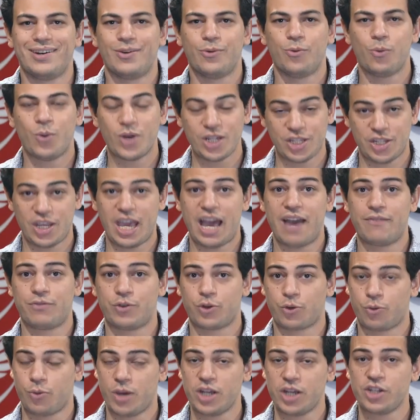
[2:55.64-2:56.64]
Once you have
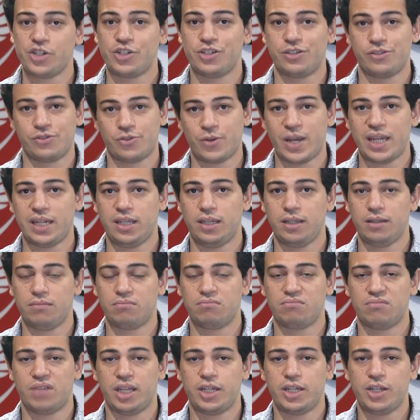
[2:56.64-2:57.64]
your questions ready
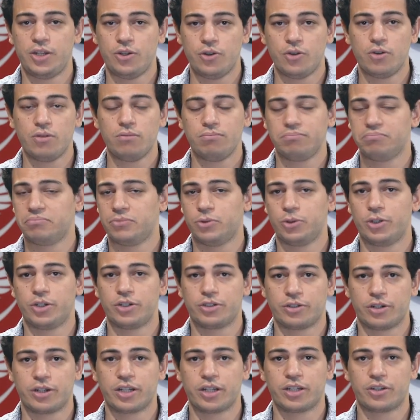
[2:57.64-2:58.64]
and you know who your
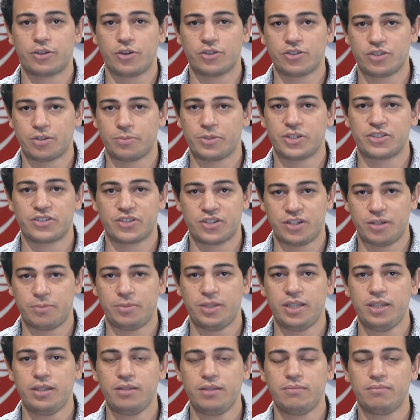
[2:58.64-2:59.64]
target customer is going to
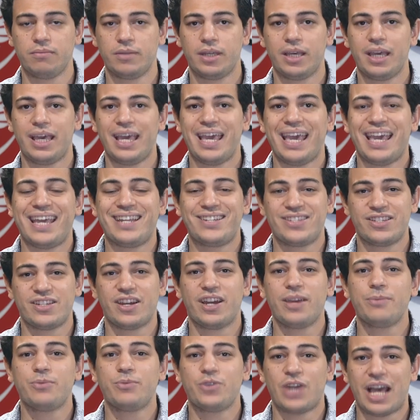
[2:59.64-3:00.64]
be, it's
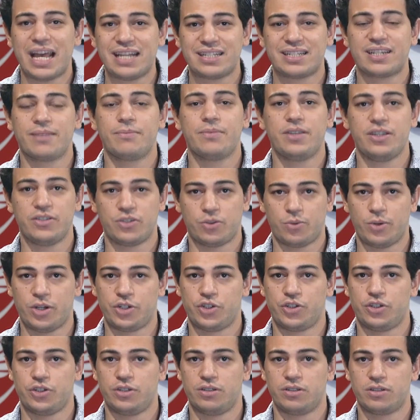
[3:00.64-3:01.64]
time to ask them these
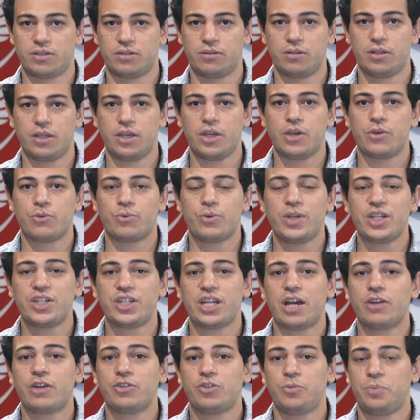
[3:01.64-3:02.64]
questions. Reach
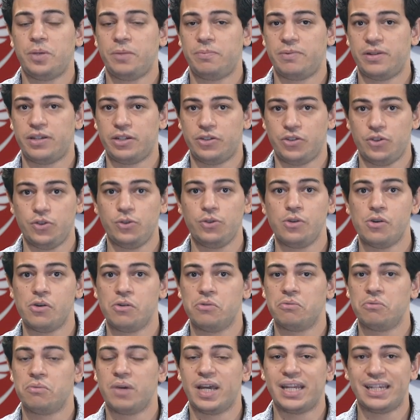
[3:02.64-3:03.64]
out to people that you
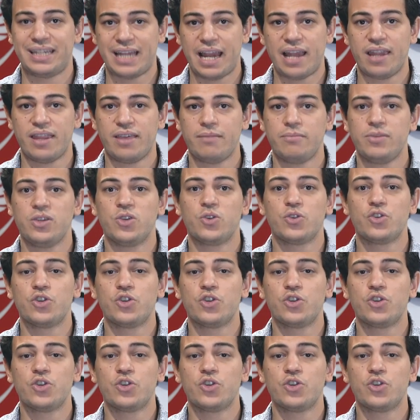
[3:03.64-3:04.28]
know and tell them you're